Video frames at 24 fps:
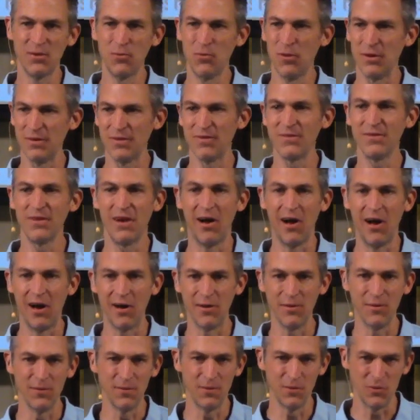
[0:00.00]
wants to
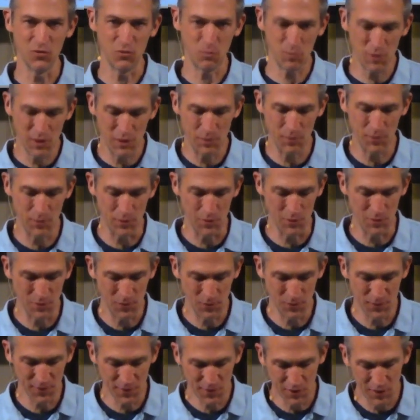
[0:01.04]
honor those people
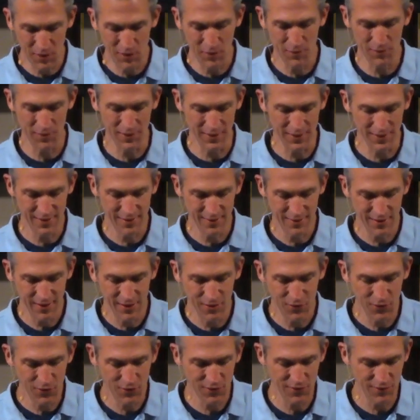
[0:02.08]
with the clothing.
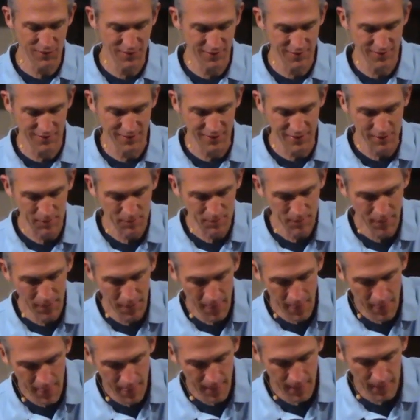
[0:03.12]
Interesting, isn't it?
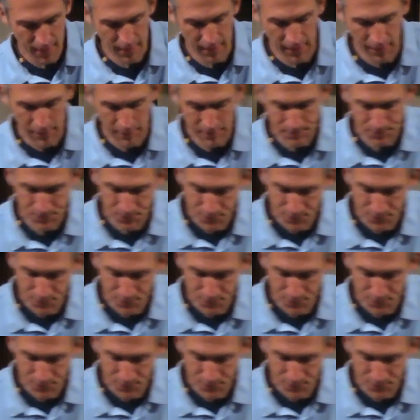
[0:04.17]
Um,